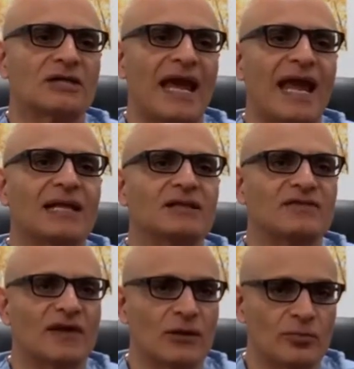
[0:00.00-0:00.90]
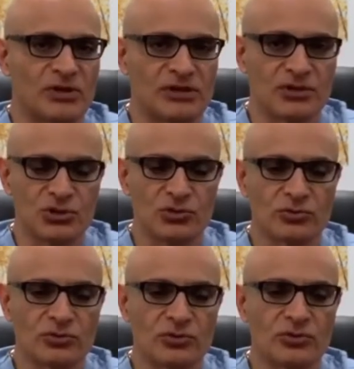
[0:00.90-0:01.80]
can develop, in addition
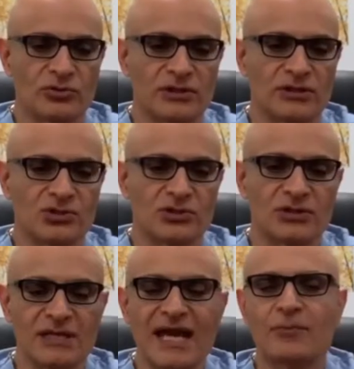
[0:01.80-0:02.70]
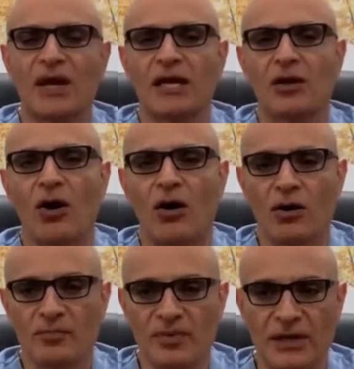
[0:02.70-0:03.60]
to neck pain,
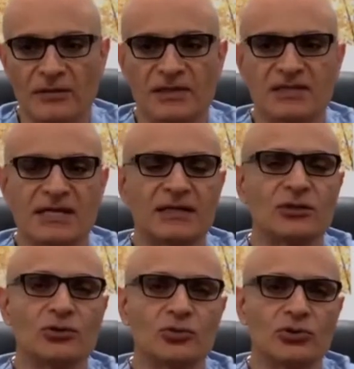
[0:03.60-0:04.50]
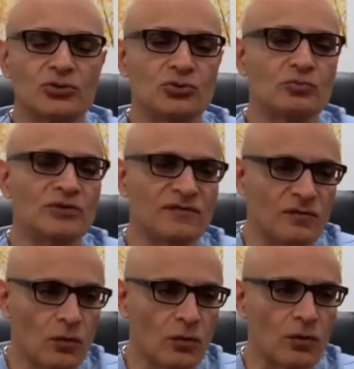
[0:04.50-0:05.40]
arm pain. As I alluded to
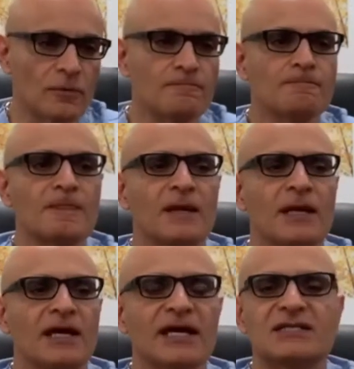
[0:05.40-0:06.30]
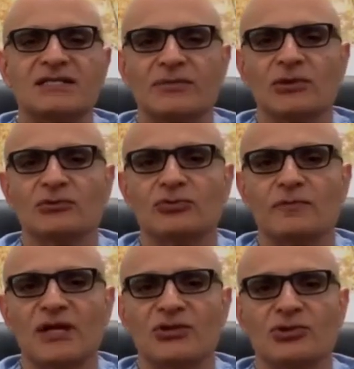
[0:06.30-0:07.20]
before, it's similar to a
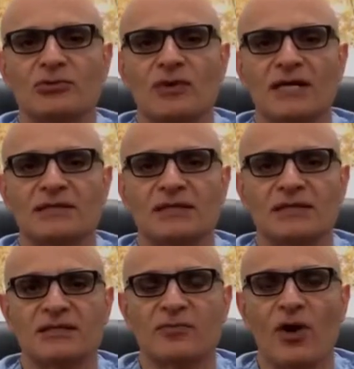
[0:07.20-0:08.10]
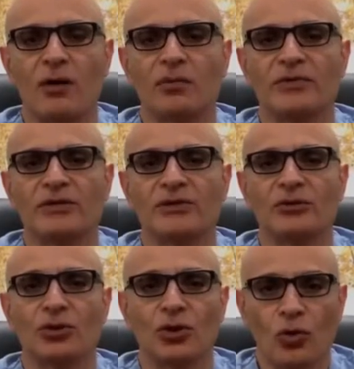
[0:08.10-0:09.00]
patient who has a disc problem in their
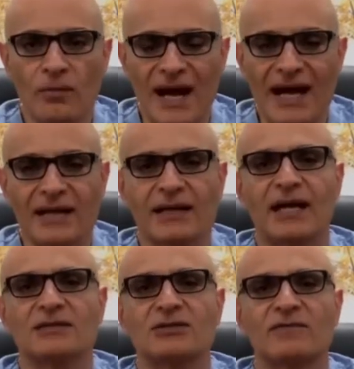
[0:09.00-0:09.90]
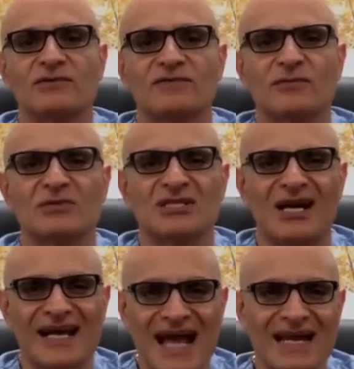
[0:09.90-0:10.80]
low back and suffers from
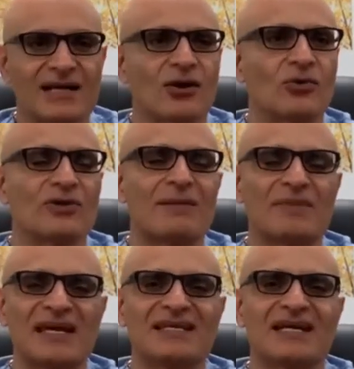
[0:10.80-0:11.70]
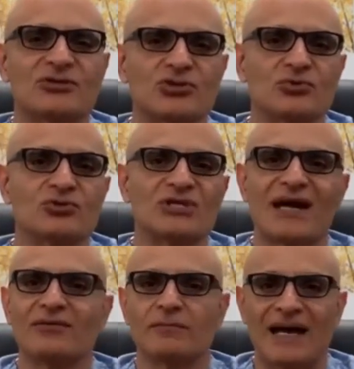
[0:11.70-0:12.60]
sciatica, or that pain that shoots
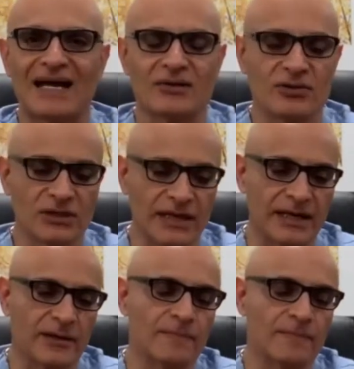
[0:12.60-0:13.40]
down the back of the leg.